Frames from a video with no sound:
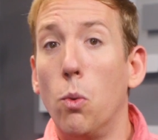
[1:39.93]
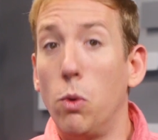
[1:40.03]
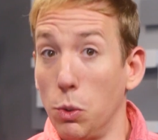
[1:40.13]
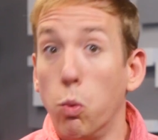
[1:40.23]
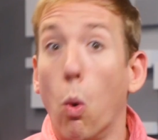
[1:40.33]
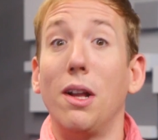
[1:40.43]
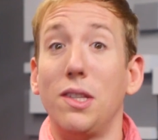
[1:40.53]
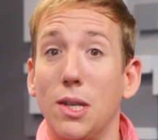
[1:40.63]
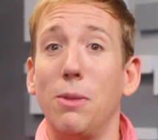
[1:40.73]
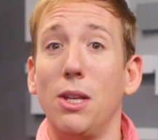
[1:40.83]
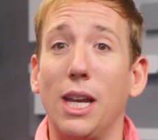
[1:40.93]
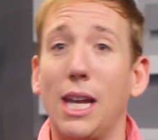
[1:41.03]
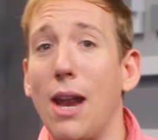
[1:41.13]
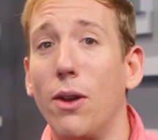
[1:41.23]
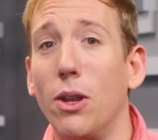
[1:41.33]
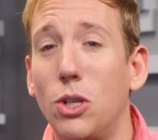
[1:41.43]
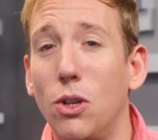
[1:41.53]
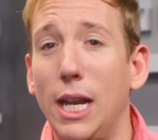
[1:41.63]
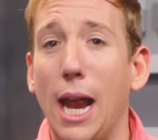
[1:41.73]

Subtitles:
Would you want something like Aerial shooting